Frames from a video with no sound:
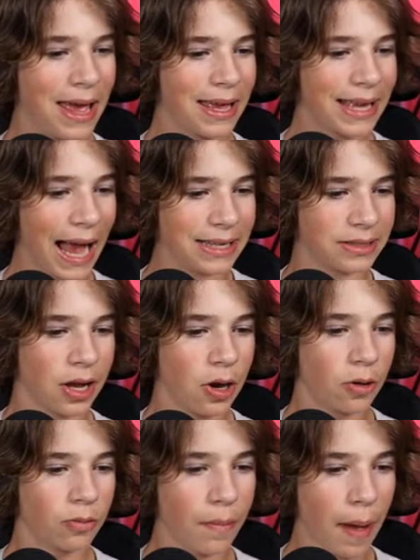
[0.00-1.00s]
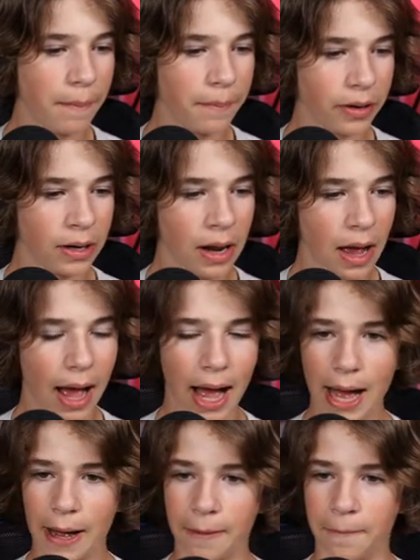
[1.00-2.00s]
Guys, Remember,
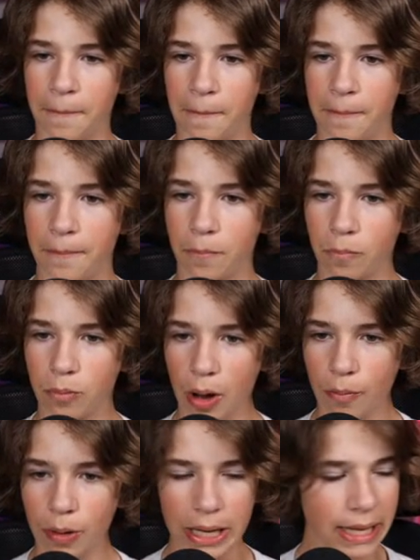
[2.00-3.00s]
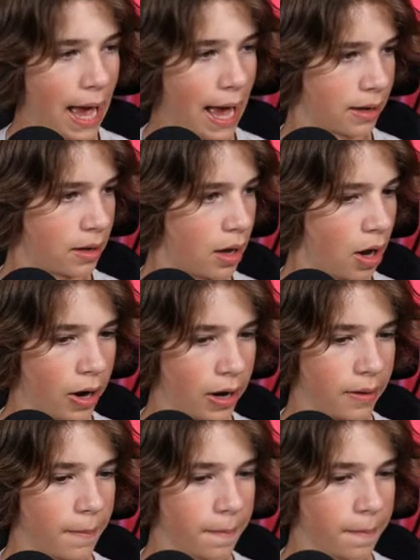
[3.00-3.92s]
um, yeah. All right.